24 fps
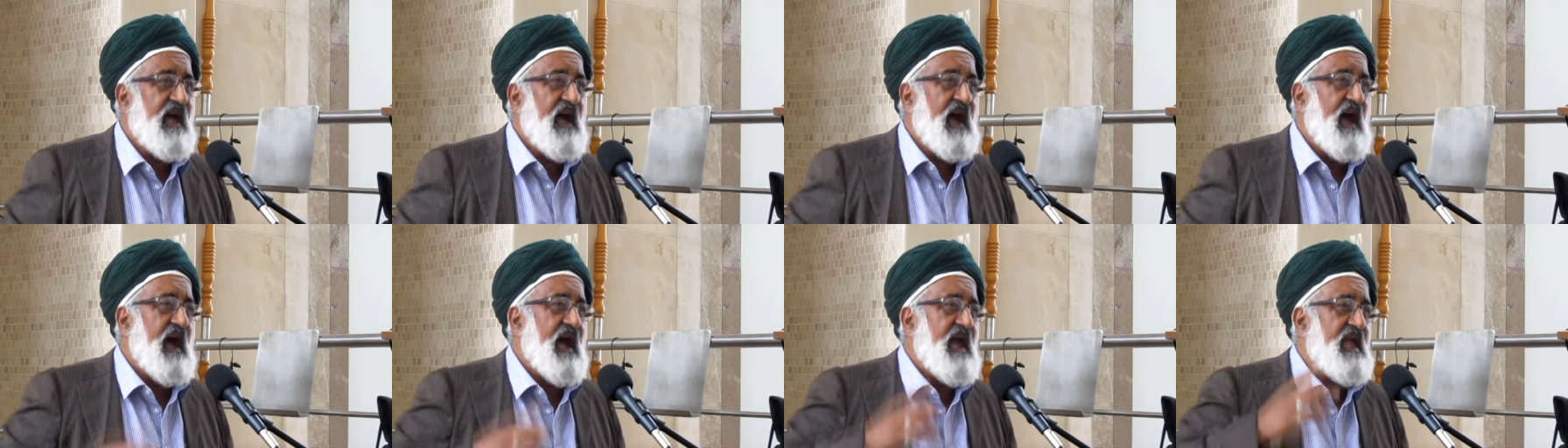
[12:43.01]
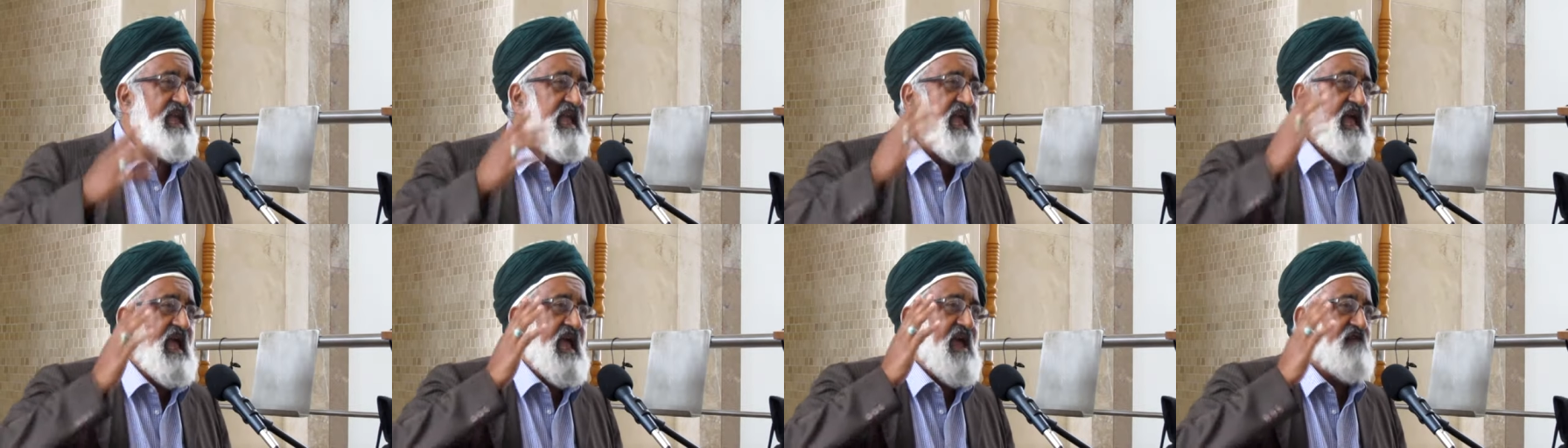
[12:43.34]
I
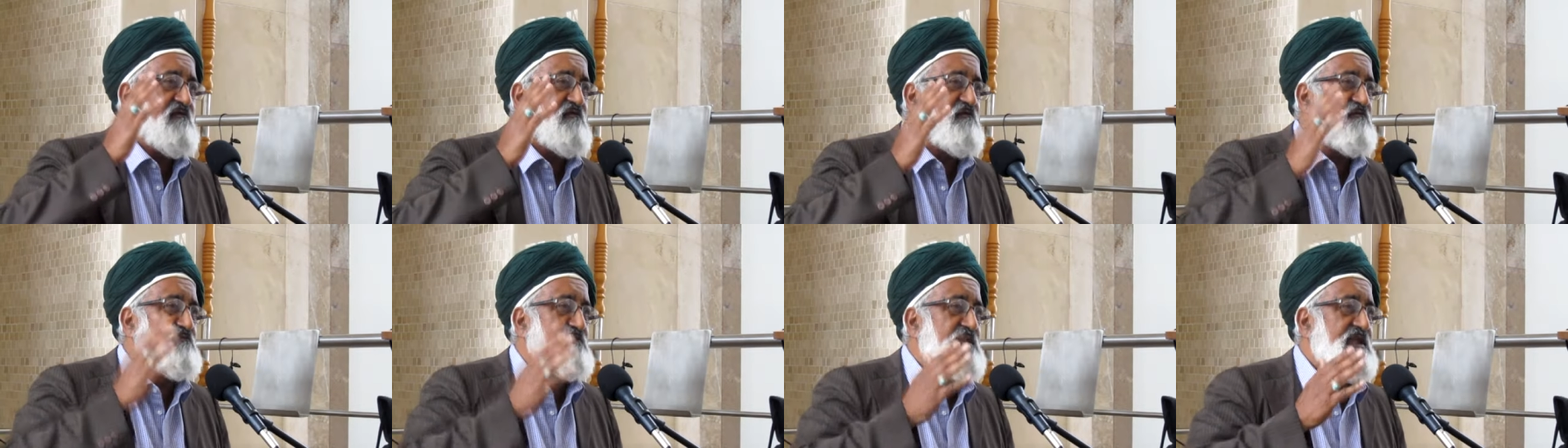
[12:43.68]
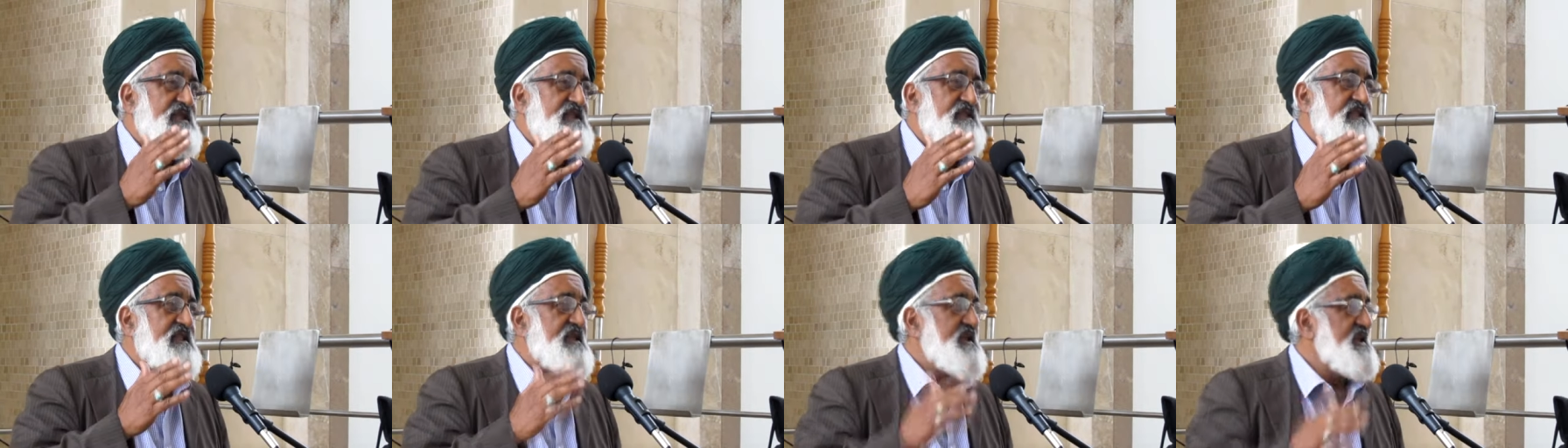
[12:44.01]
have
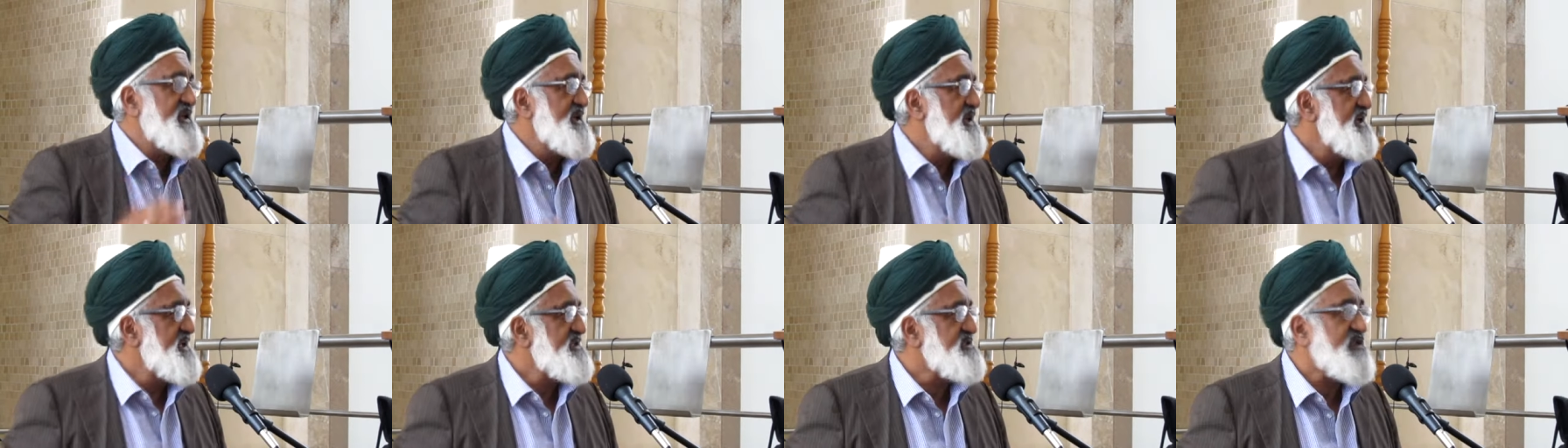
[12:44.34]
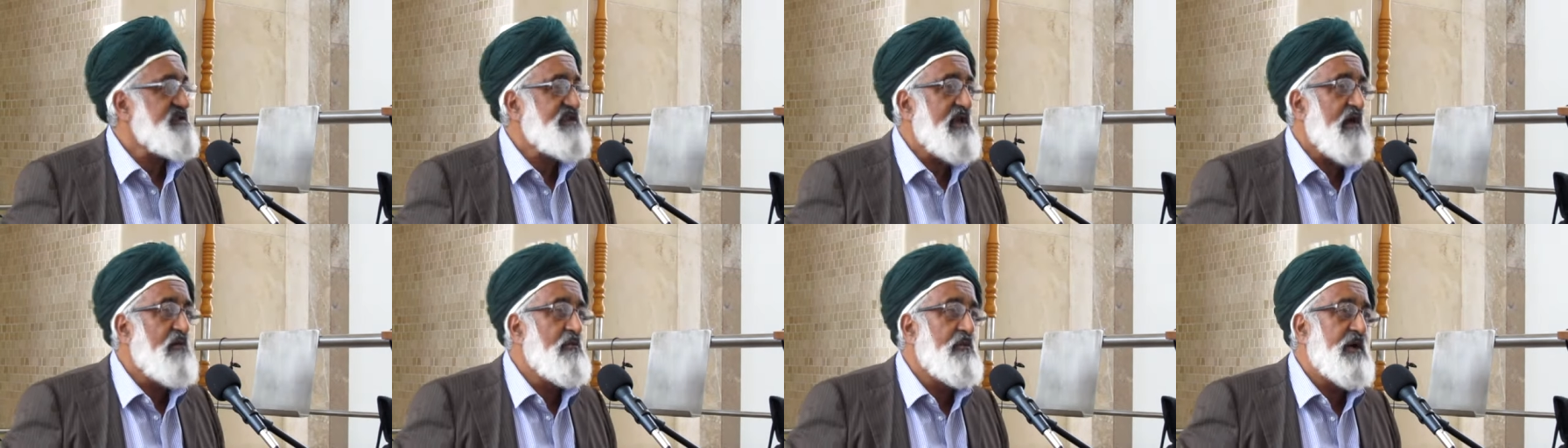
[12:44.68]
been
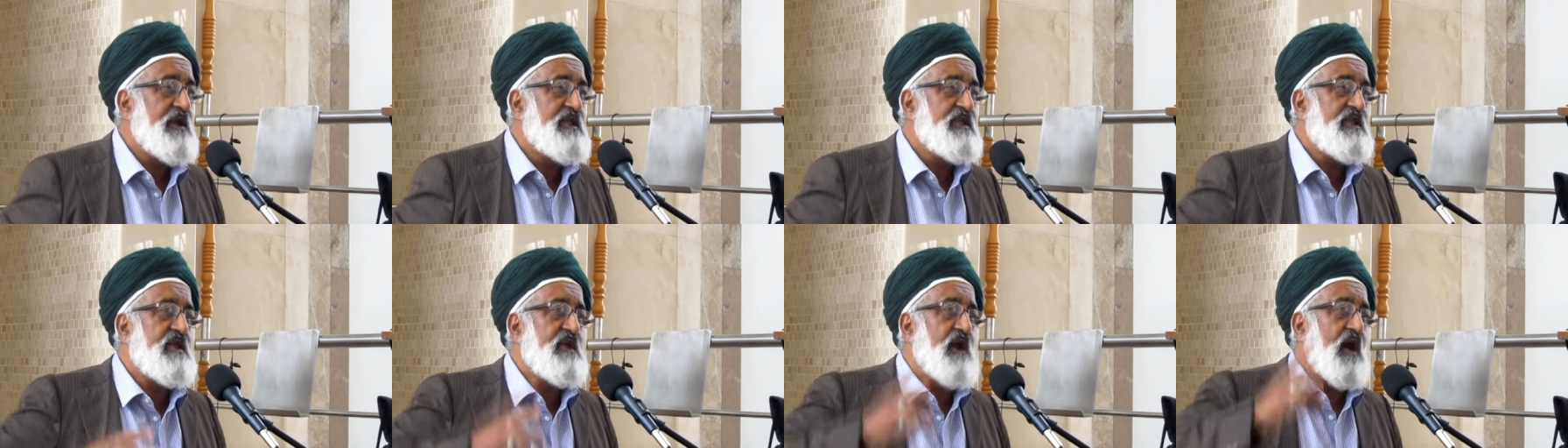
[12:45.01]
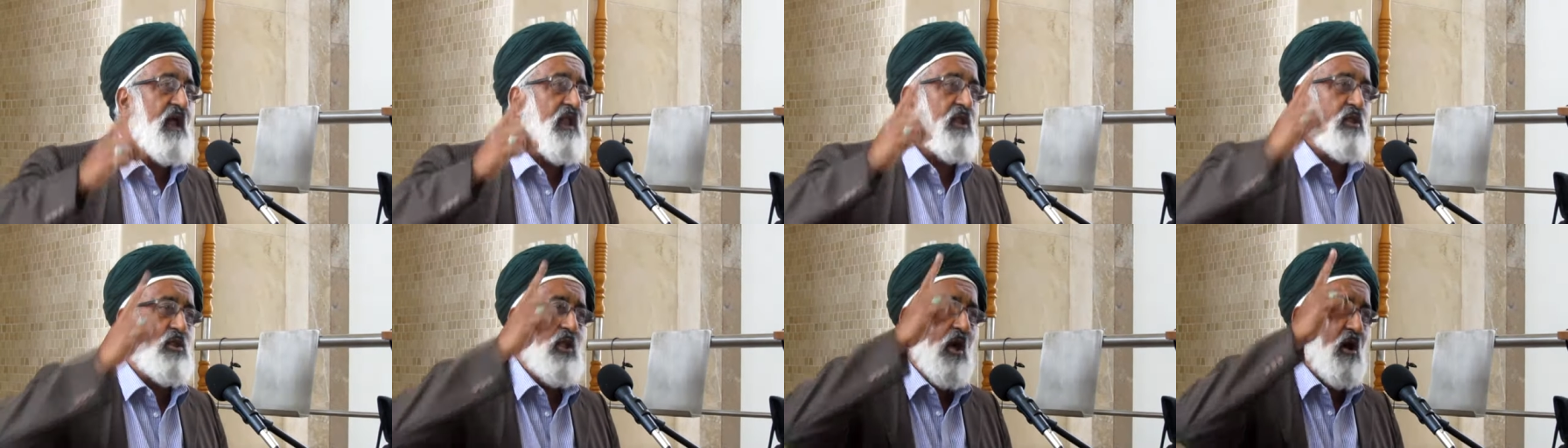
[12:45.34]
disobeying
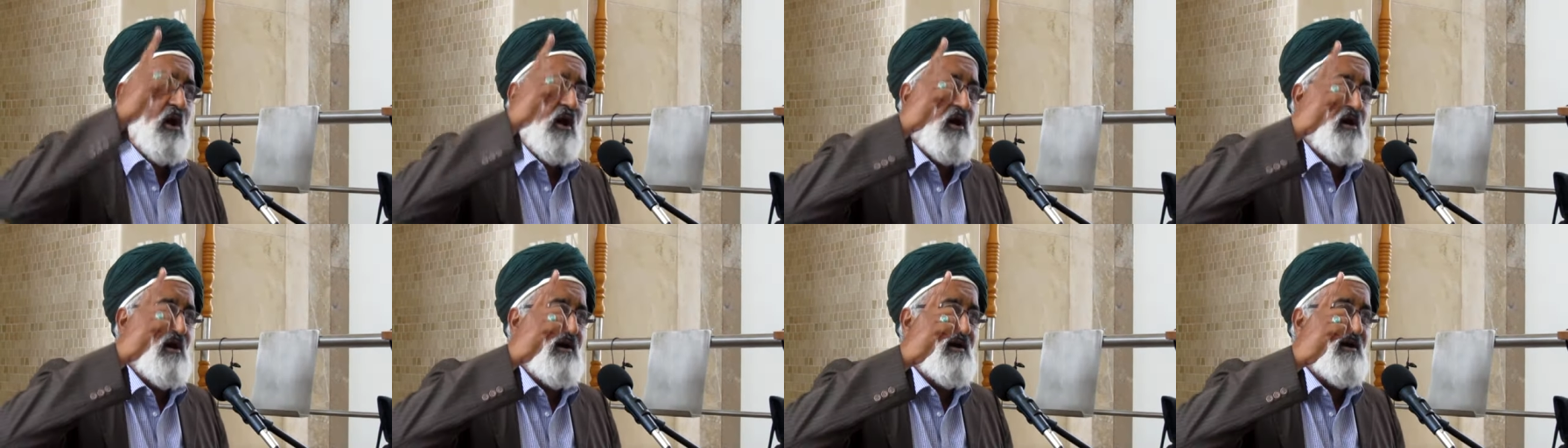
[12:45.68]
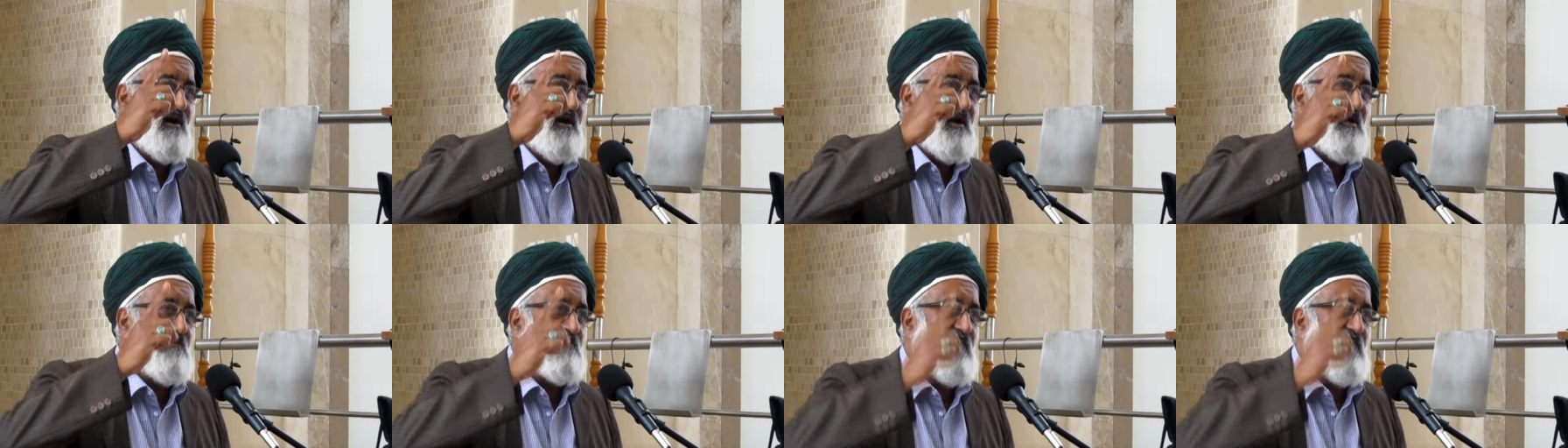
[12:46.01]
Allah